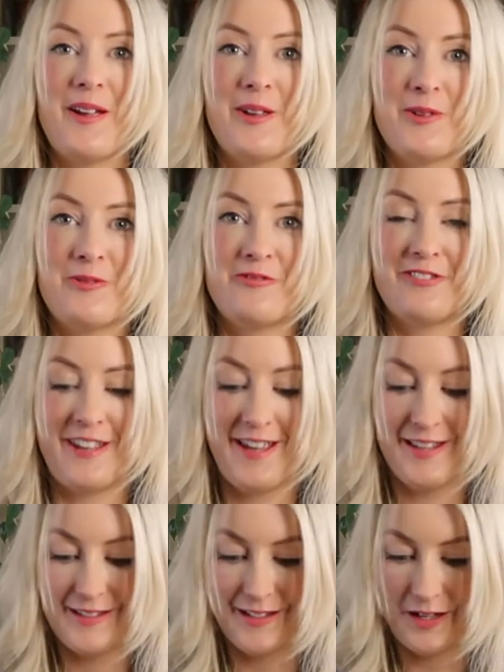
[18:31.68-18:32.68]
good one for
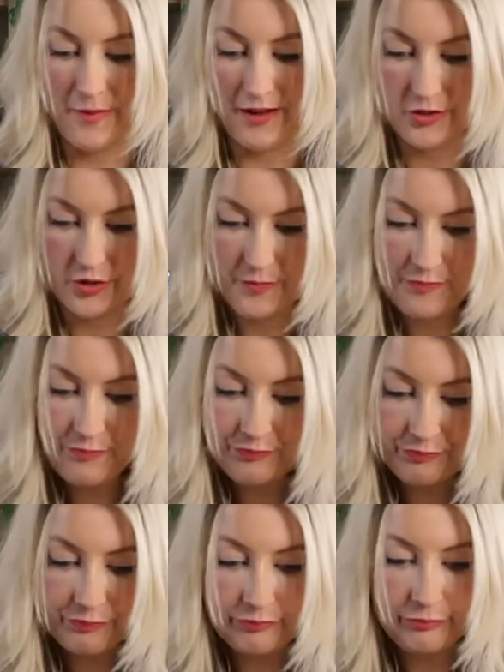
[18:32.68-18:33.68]
kids, I'd imagine.
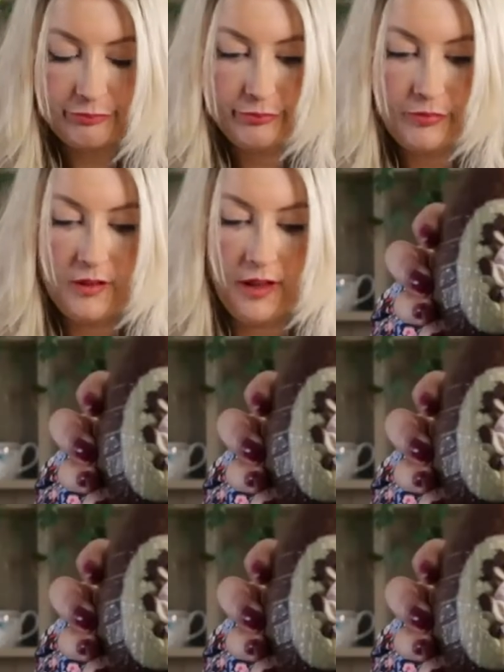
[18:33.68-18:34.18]
It's